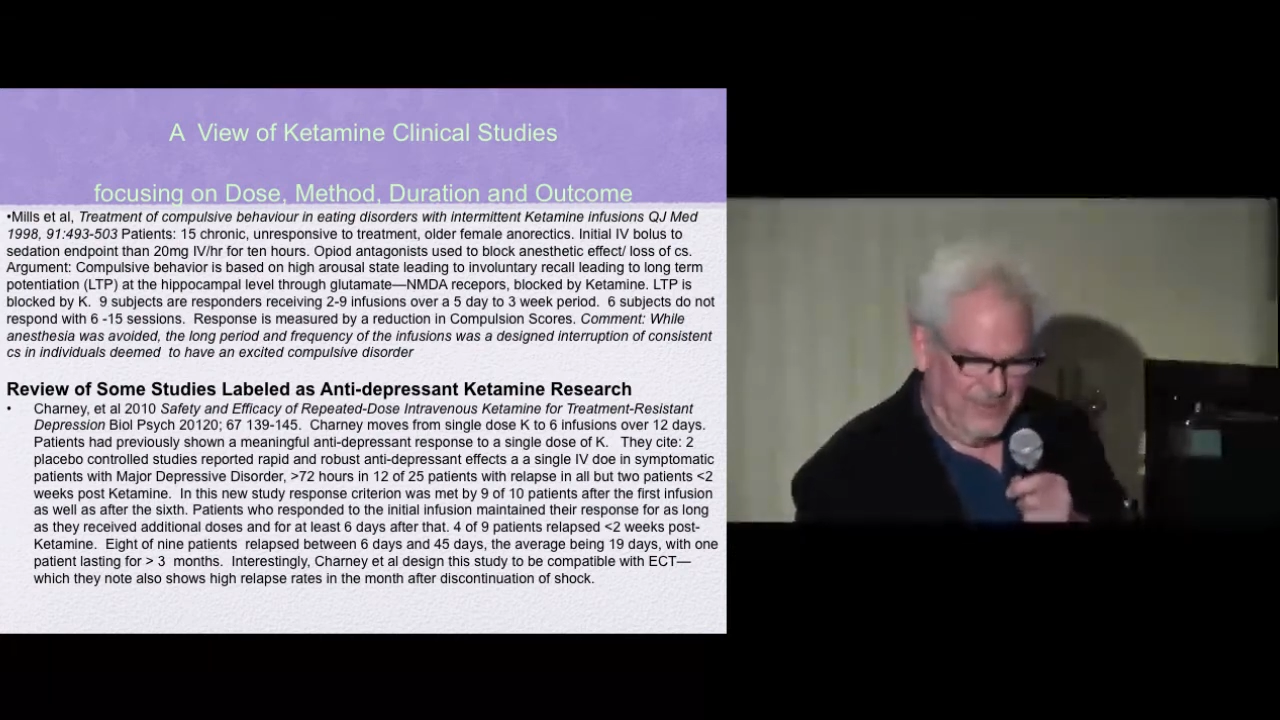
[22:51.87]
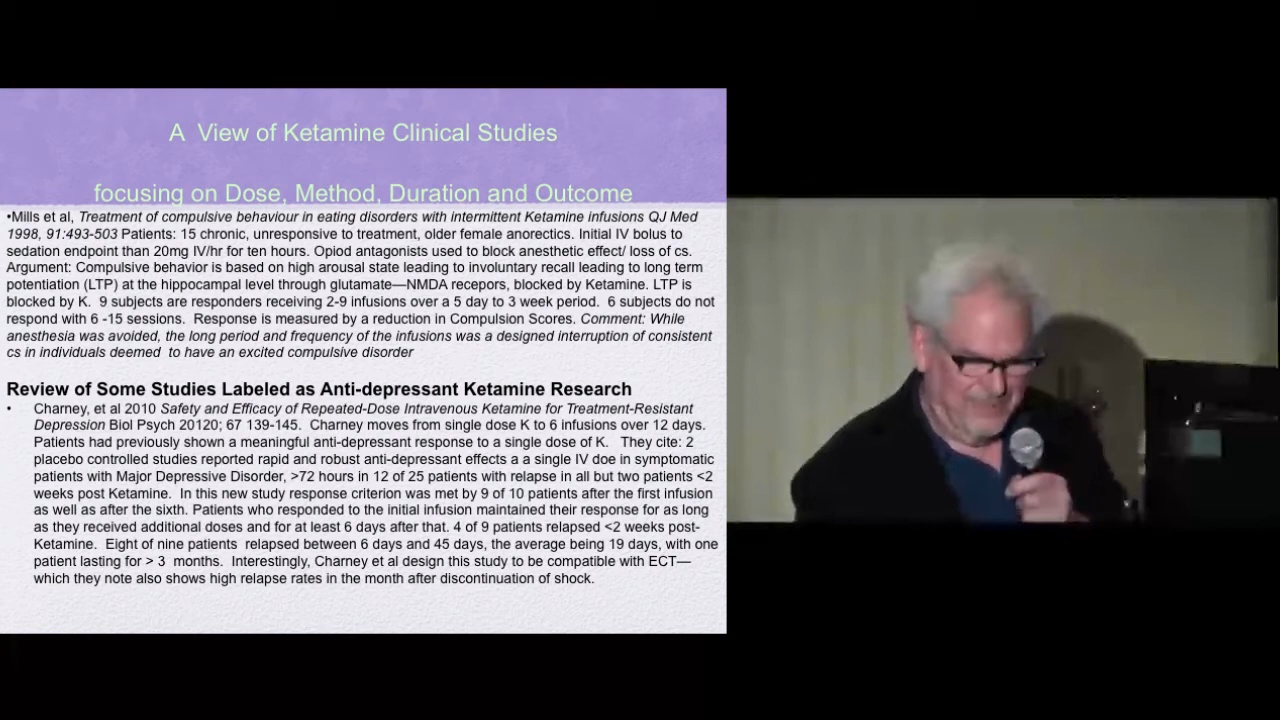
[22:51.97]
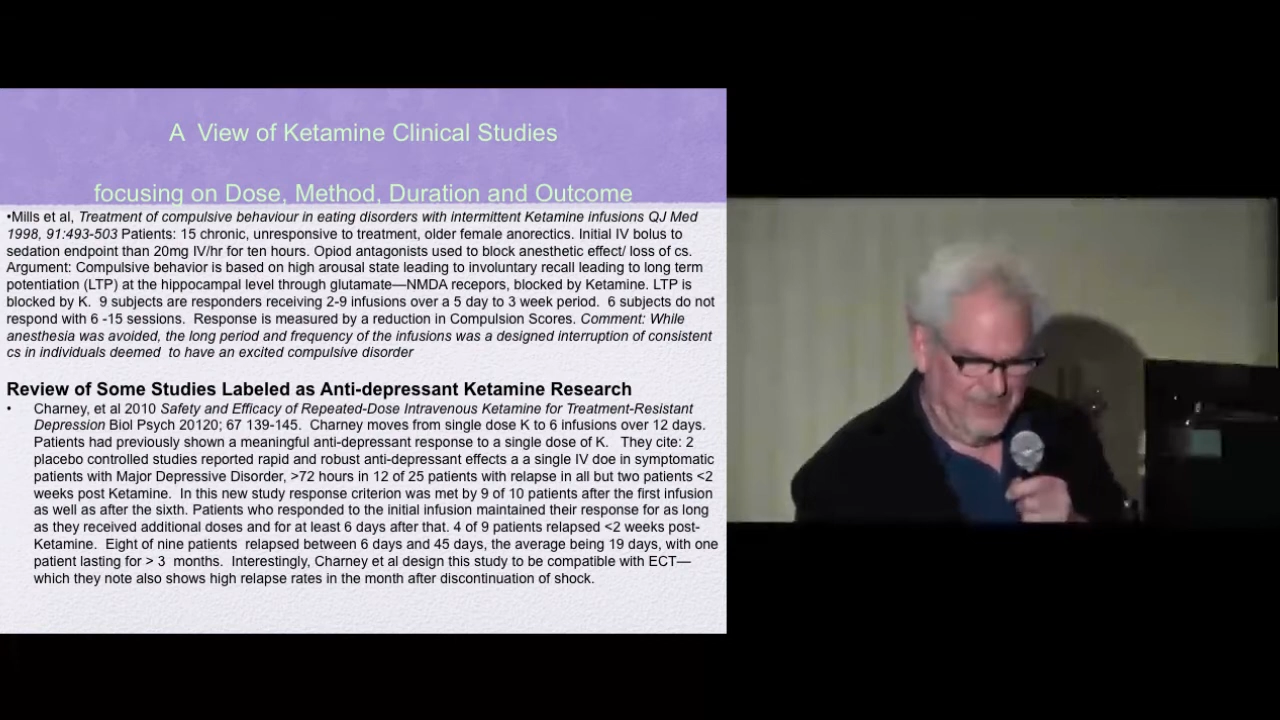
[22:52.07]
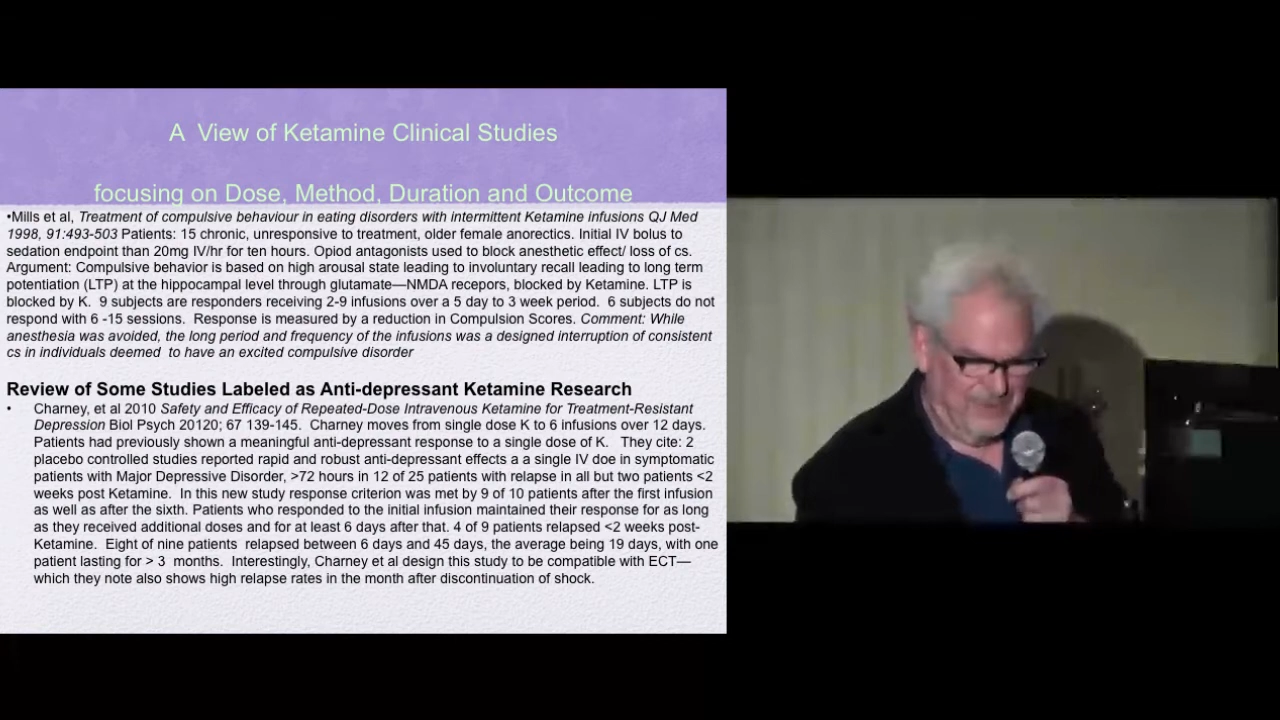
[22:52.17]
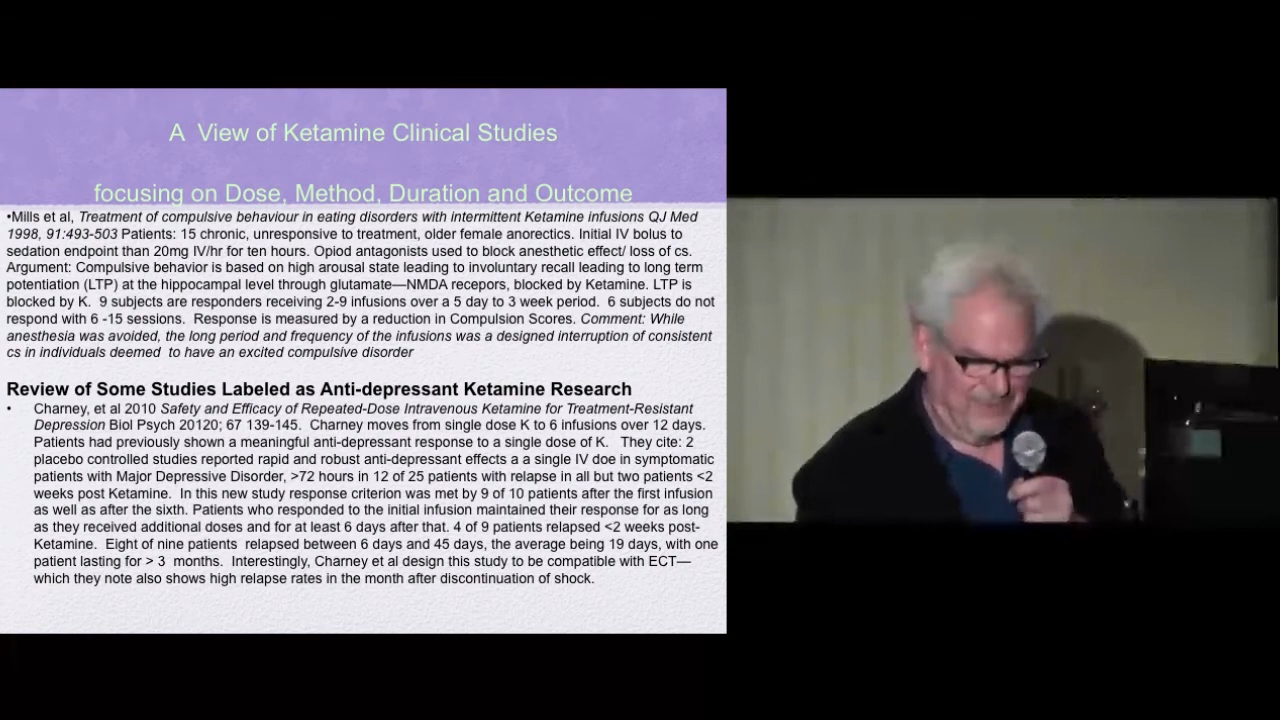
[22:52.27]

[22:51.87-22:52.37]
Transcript: people